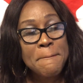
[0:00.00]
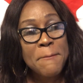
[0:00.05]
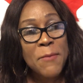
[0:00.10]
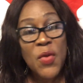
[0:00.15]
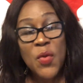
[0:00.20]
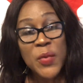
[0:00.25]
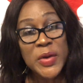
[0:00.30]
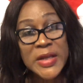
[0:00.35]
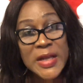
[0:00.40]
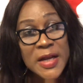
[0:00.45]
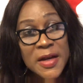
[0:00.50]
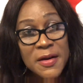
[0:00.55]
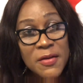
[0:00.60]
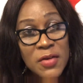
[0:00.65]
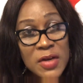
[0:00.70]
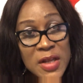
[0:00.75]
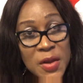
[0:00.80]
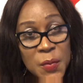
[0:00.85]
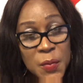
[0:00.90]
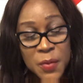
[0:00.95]
We didn't
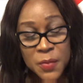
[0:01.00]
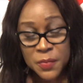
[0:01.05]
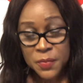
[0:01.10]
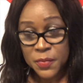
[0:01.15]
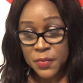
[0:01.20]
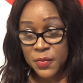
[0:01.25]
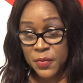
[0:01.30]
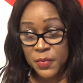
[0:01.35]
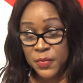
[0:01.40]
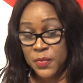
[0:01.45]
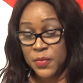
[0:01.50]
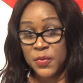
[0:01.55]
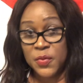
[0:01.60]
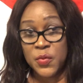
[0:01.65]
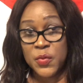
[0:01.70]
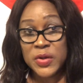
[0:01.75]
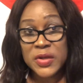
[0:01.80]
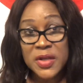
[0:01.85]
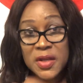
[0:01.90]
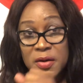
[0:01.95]
run away.
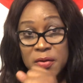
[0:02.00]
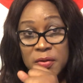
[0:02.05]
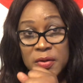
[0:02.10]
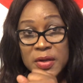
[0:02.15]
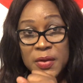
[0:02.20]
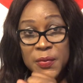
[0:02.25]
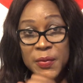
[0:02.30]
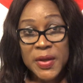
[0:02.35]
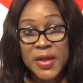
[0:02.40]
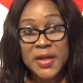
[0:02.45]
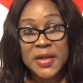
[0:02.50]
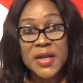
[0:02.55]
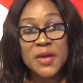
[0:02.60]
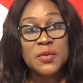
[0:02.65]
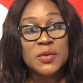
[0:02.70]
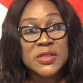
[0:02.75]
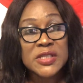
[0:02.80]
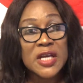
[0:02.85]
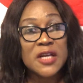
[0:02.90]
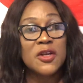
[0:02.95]
We didn't run away. They will
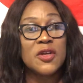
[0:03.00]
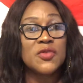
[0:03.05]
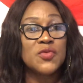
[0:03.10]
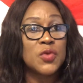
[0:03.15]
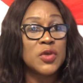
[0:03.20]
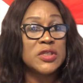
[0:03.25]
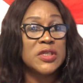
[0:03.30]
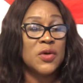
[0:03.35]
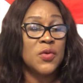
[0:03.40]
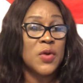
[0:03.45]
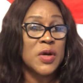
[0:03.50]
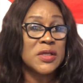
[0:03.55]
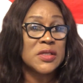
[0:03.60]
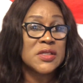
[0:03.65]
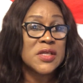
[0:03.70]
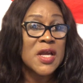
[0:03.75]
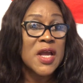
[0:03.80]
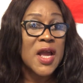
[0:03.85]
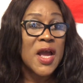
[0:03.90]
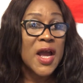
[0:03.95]
tell us what they want,
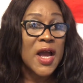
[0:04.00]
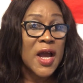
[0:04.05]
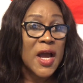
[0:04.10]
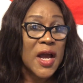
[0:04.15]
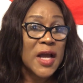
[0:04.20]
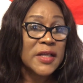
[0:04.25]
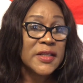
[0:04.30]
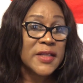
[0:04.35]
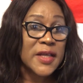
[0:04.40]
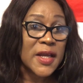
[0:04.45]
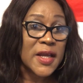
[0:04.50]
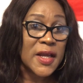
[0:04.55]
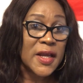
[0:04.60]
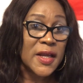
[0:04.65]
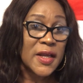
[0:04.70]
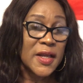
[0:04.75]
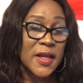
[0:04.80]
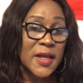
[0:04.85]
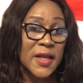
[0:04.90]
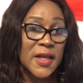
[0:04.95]
and
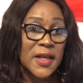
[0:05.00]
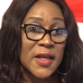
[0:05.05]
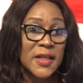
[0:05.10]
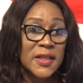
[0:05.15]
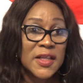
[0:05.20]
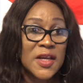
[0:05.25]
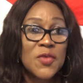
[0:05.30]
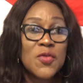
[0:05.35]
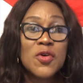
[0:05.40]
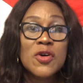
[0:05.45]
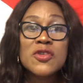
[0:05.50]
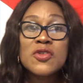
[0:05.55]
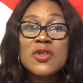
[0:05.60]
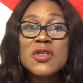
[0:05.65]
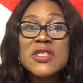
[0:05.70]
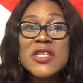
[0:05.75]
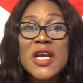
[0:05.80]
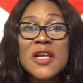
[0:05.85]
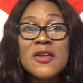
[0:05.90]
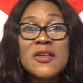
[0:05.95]
they will also
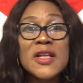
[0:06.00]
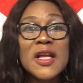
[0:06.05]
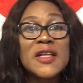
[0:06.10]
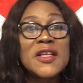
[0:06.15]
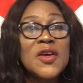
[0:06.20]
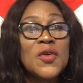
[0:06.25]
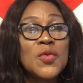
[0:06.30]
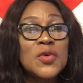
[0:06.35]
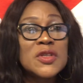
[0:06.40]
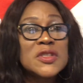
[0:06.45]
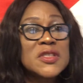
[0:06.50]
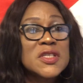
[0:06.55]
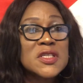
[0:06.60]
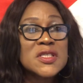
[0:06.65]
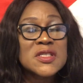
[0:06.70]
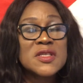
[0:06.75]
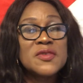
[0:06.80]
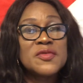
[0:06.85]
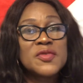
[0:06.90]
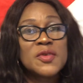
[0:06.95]
tell you that they want this
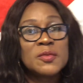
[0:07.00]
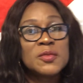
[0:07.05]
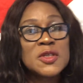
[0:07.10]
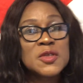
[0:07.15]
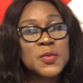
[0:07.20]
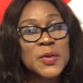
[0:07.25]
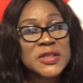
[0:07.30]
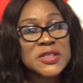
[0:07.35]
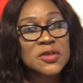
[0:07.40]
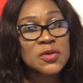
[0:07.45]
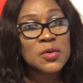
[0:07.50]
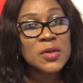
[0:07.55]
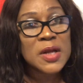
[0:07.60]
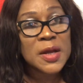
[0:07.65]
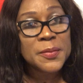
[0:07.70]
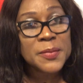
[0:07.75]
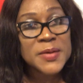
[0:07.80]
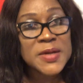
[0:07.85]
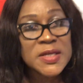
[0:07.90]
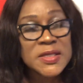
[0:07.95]
thing from this particular
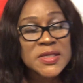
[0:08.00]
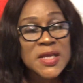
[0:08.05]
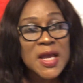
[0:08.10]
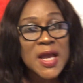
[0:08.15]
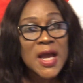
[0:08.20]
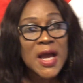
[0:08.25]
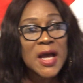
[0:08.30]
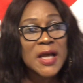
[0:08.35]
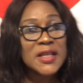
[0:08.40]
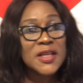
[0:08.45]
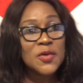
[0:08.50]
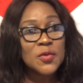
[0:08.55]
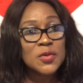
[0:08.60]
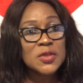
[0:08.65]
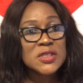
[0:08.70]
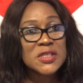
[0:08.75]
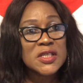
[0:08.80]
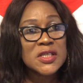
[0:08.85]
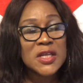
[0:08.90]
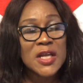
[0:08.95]
place and they
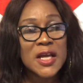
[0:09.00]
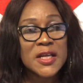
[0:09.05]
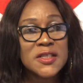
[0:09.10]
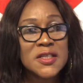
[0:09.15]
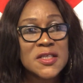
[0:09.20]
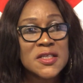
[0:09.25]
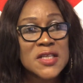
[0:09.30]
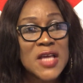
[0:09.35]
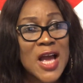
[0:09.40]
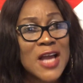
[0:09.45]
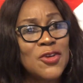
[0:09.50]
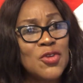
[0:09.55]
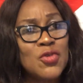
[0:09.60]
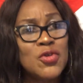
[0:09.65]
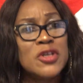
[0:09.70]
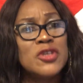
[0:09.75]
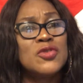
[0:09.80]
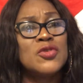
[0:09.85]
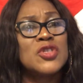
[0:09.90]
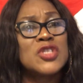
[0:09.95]
want it like this. Are you
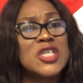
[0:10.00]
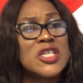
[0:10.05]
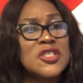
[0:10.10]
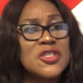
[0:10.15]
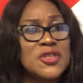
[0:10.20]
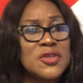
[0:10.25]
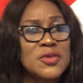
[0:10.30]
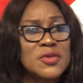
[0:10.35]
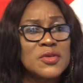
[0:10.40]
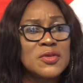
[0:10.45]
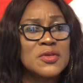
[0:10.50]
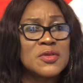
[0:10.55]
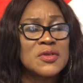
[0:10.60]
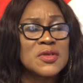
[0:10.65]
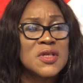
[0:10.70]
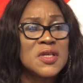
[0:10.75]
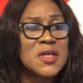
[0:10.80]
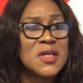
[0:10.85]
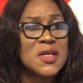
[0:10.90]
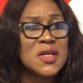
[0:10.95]
going to change the rules?
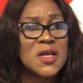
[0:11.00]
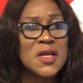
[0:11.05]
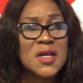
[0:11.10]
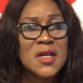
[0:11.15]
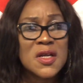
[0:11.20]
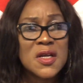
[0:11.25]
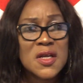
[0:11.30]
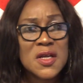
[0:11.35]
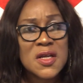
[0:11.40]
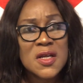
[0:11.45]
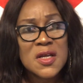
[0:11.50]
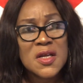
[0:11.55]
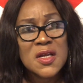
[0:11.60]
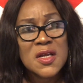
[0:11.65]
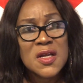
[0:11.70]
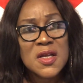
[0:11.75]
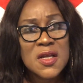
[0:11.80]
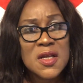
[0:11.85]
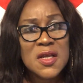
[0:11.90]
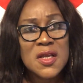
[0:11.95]

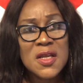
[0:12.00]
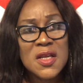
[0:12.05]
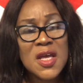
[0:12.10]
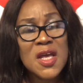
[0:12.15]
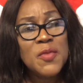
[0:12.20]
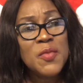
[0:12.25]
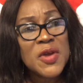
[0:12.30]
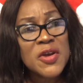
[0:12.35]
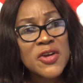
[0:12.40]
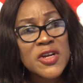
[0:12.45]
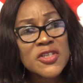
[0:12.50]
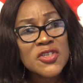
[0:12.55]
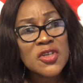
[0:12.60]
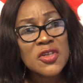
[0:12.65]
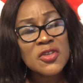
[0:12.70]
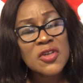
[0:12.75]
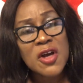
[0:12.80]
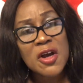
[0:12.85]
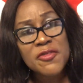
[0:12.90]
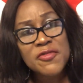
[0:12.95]
The immigration
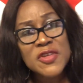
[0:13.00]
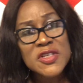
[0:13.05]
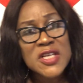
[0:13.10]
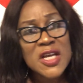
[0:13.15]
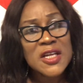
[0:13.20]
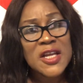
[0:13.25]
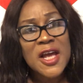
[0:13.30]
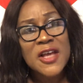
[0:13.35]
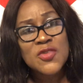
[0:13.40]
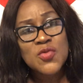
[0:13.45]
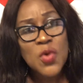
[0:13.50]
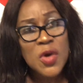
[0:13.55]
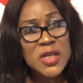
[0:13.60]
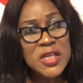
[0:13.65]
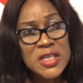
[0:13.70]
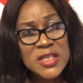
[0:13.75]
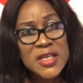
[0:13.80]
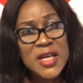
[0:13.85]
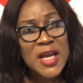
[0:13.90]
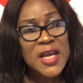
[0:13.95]
officer that is
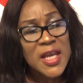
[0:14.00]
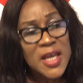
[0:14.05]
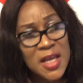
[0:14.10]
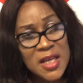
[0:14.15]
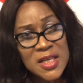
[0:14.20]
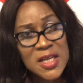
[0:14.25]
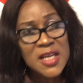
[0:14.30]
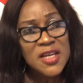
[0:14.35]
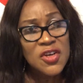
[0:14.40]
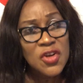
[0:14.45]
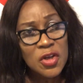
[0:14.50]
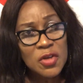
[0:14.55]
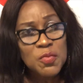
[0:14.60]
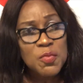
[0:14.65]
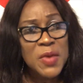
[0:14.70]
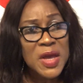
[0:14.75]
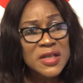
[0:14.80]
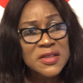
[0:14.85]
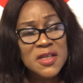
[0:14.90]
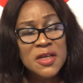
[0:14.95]
working there, he did not
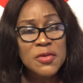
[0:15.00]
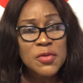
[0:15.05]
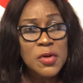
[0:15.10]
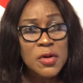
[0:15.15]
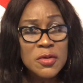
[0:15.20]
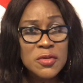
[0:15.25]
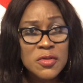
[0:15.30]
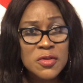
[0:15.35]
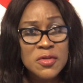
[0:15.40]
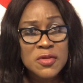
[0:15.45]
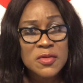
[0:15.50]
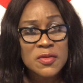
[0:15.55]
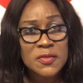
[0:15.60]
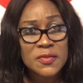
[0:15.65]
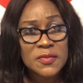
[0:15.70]
make the rules.